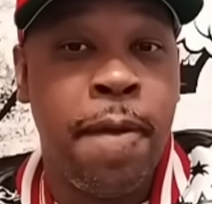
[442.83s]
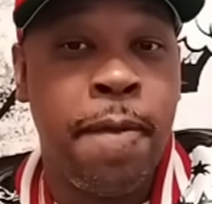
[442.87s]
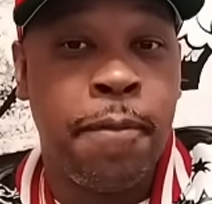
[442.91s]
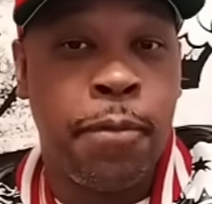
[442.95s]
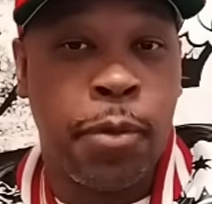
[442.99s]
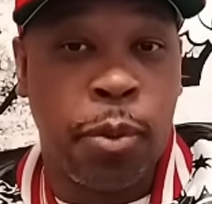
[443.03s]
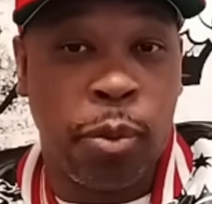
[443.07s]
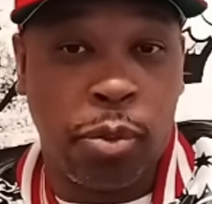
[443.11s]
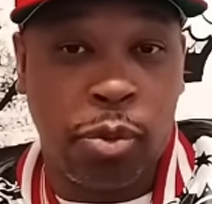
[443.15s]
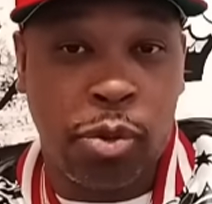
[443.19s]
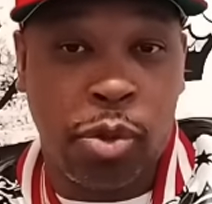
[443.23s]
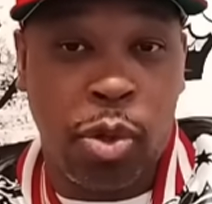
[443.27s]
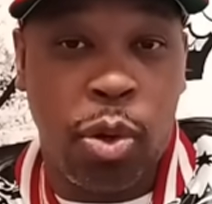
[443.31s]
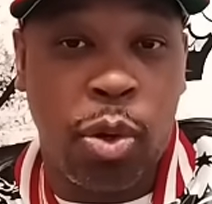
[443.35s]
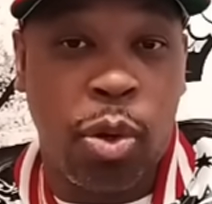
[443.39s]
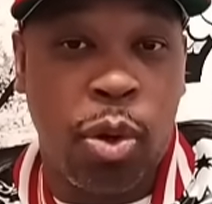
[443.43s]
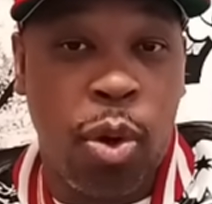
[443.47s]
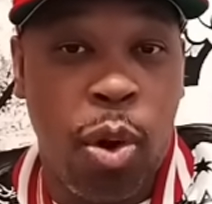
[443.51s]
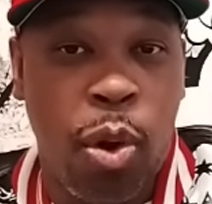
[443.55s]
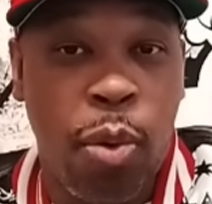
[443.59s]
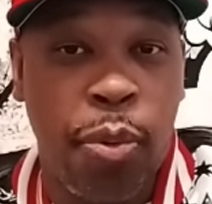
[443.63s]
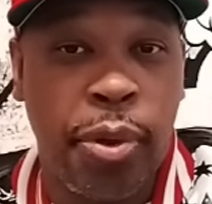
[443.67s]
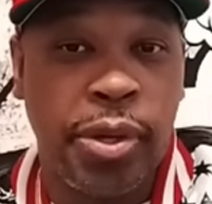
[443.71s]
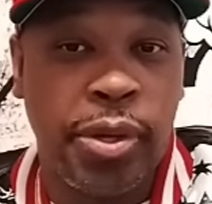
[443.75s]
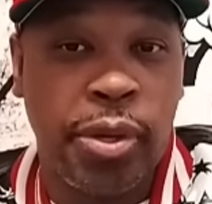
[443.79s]
So Turk
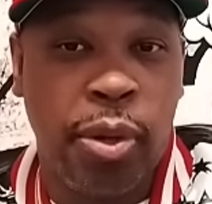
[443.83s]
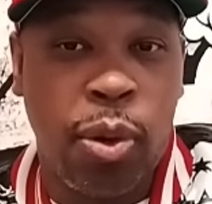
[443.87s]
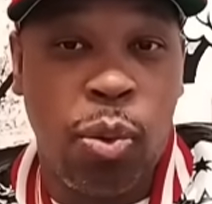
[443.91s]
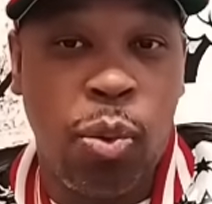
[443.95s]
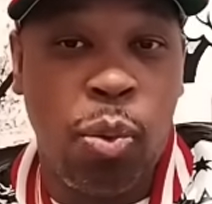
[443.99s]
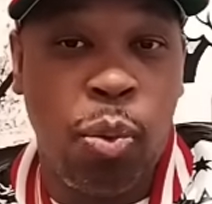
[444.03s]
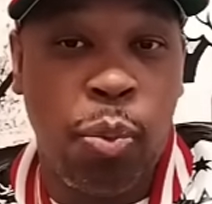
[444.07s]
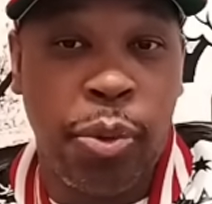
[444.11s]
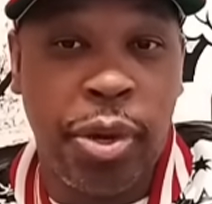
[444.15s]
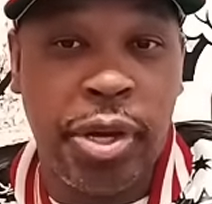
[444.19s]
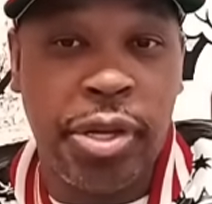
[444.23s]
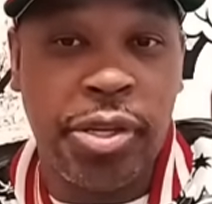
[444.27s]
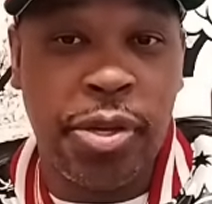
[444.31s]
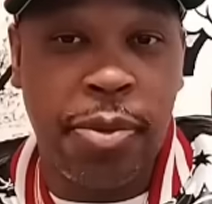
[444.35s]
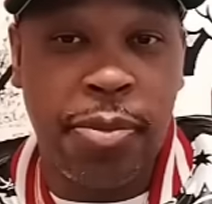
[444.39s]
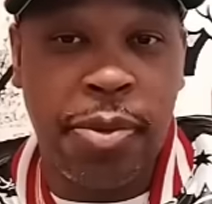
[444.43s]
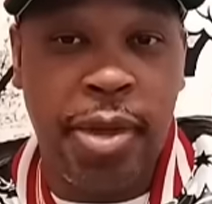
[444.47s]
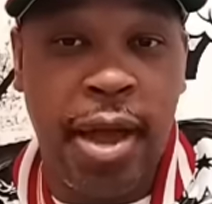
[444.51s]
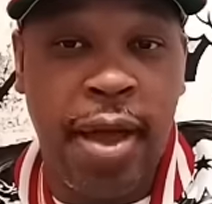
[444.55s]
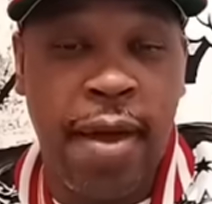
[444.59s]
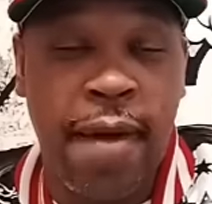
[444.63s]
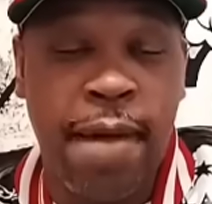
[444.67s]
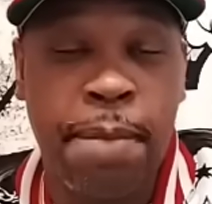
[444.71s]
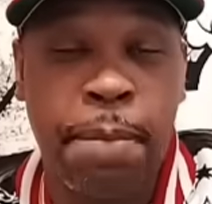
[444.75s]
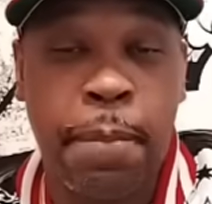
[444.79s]
always hold Weezy
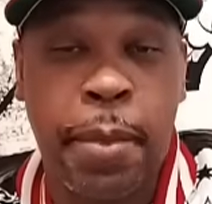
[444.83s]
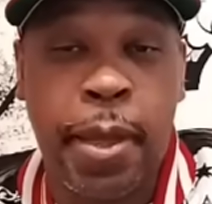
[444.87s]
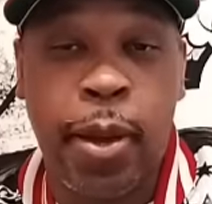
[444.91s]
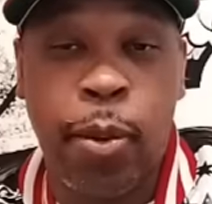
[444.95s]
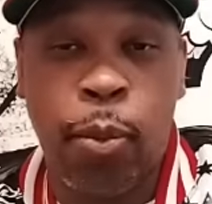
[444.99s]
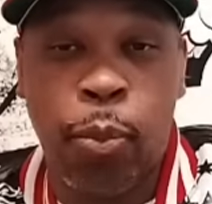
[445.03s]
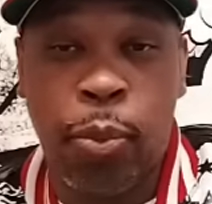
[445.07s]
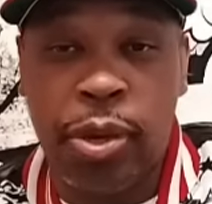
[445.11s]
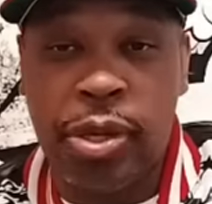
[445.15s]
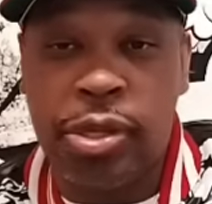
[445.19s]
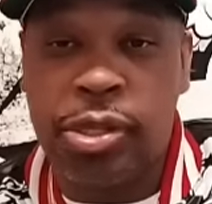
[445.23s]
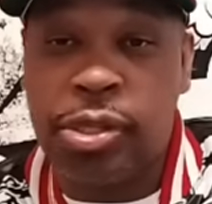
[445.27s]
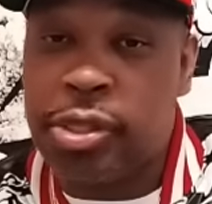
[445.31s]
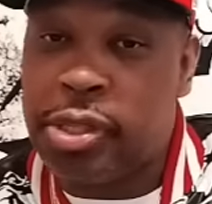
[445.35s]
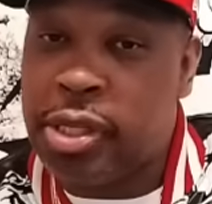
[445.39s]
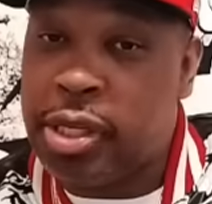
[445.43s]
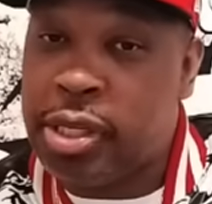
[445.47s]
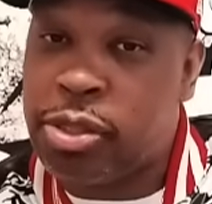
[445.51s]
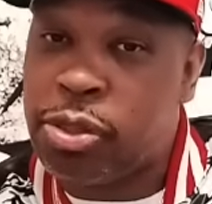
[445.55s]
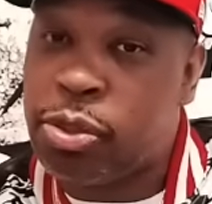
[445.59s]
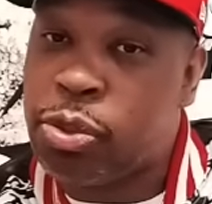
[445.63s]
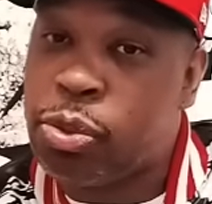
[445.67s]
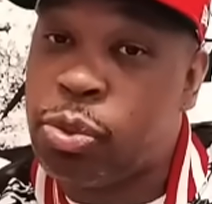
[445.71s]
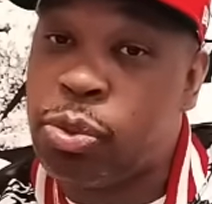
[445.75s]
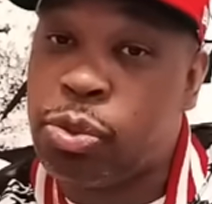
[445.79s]
down, and Weezy
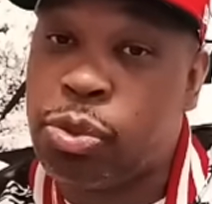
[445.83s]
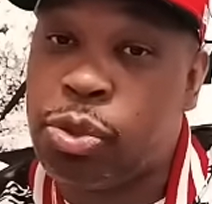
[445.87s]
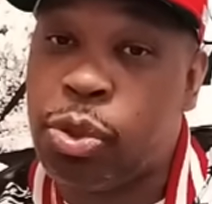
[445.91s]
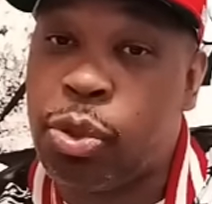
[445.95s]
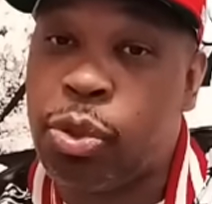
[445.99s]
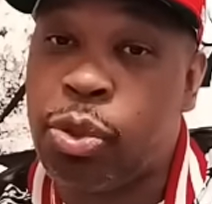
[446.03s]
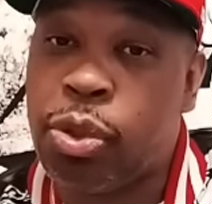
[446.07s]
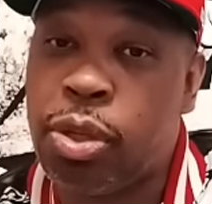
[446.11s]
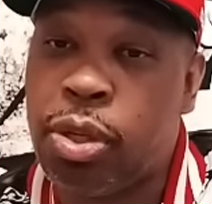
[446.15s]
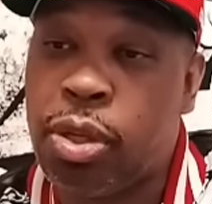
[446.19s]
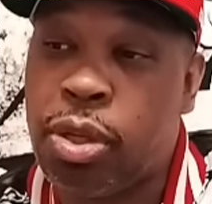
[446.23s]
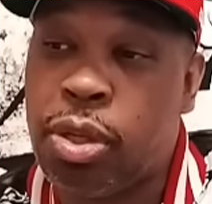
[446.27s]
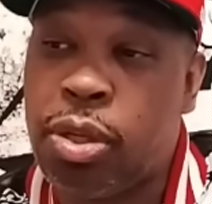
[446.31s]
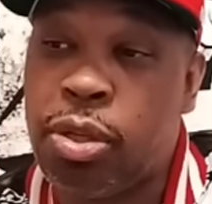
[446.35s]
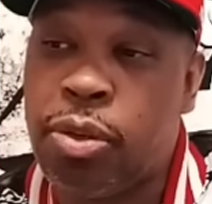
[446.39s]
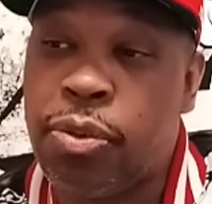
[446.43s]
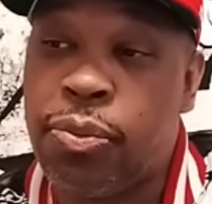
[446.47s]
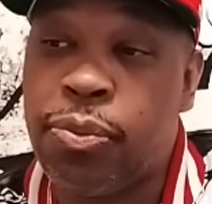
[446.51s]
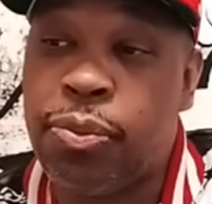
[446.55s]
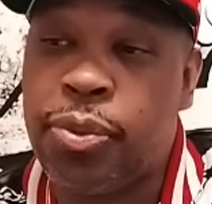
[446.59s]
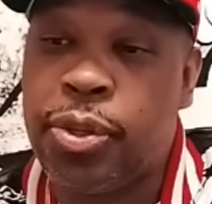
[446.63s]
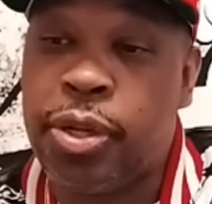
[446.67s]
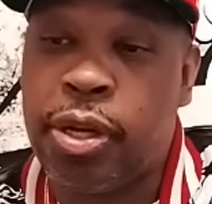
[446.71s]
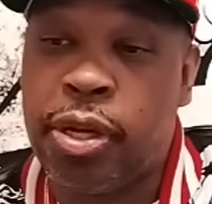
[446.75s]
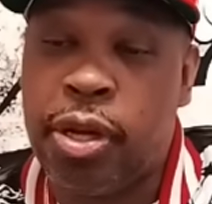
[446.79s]
did show Turk love
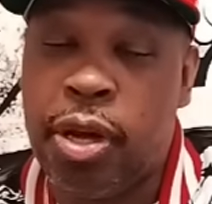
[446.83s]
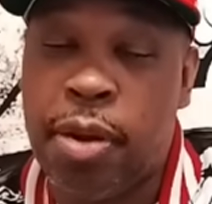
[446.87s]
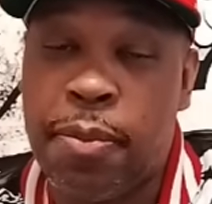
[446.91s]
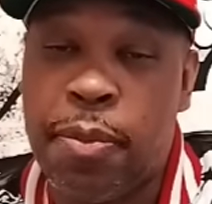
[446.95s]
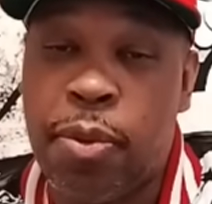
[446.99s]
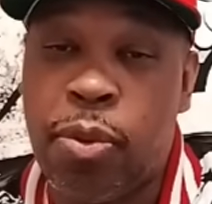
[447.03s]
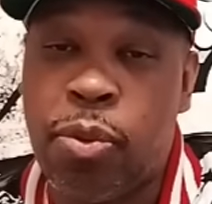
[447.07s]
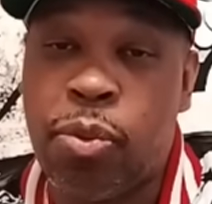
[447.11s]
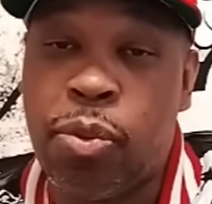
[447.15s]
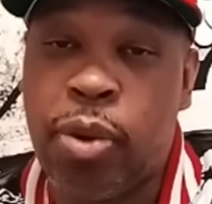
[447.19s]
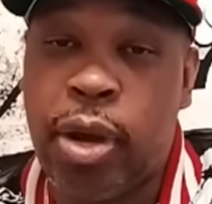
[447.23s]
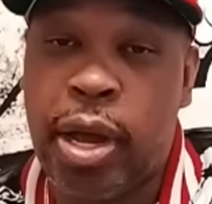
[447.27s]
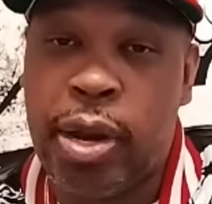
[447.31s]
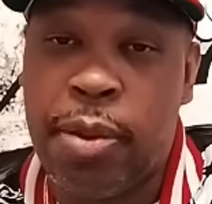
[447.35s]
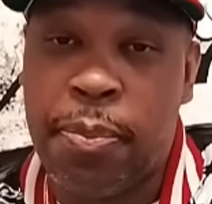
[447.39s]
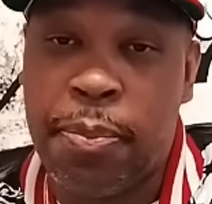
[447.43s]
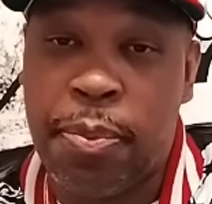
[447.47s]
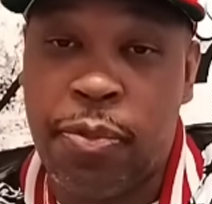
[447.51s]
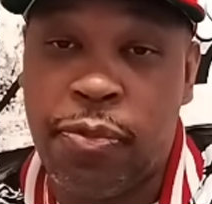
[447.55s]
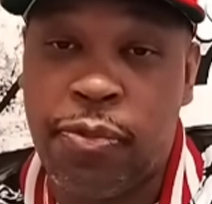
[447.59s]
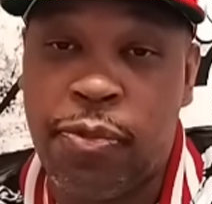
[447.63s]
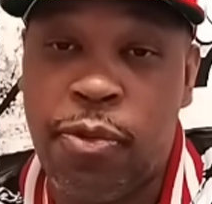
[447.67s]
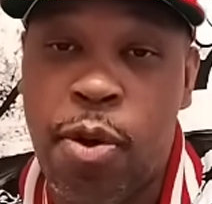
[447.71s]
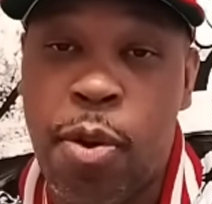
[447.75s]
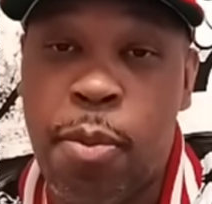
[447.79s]
when he come home, had him
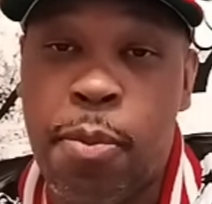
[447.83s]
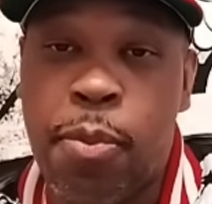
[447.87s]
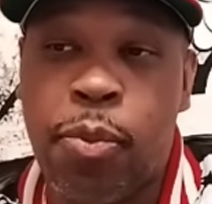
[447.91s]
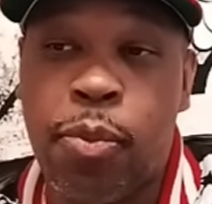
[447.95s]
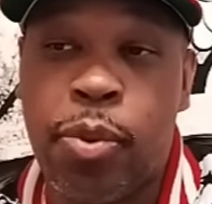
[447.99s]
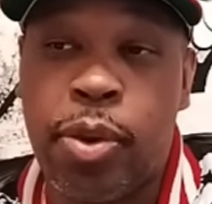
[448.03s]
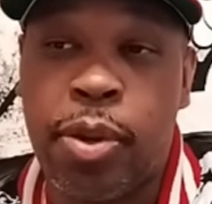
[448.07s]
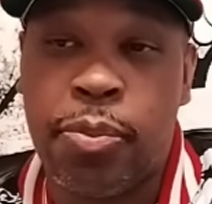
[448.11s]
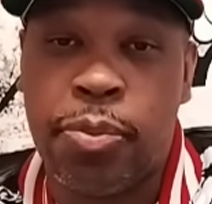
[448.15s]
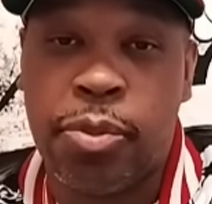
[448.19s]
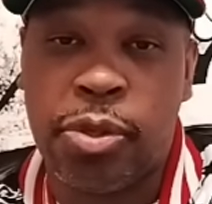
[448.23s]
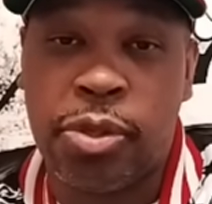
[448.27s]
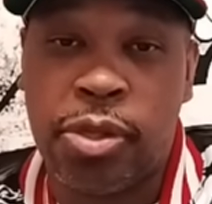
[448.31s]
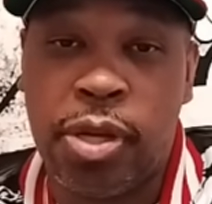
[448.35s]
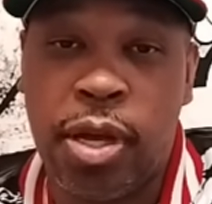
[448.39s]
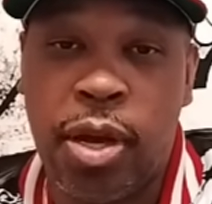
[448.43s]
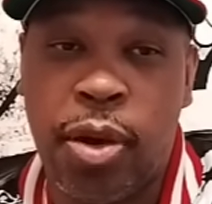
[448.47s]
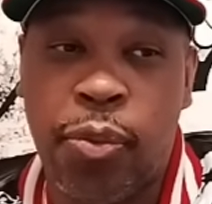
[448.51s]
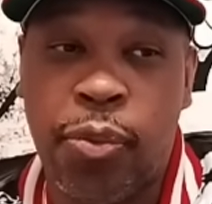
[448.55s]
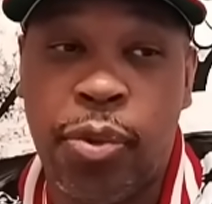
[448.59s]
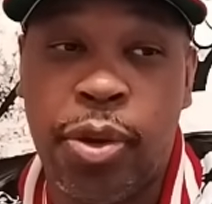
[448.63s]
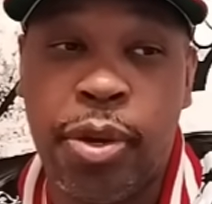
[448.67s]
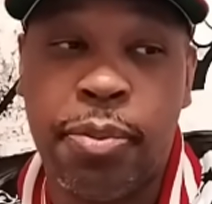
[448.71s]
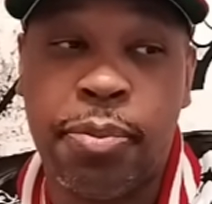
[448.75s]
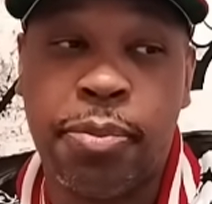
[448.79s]
performing with him, was there
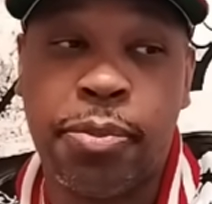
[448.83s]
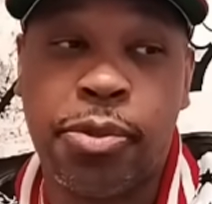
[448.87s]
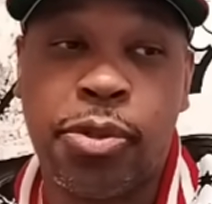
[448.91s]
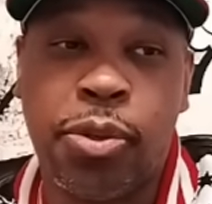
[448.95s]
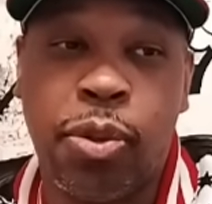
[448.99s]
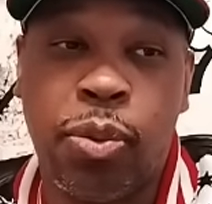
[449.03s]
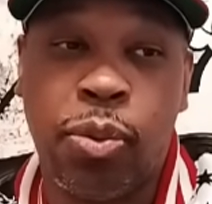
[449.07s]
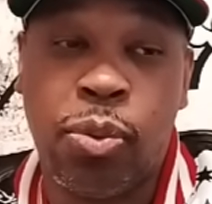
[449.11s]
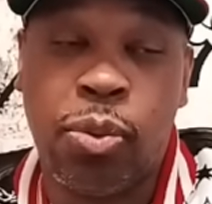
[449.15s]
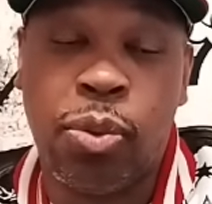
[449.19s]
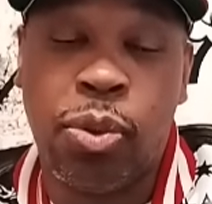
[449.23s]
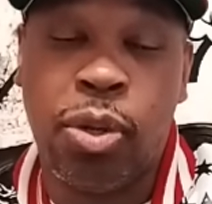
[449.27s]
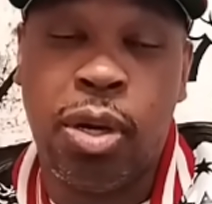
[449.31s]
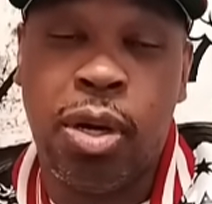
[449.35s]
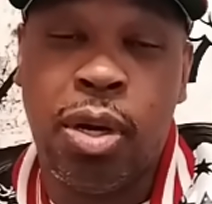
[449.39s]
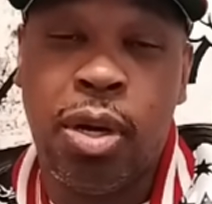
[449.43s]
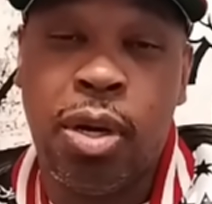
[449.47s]
with him. So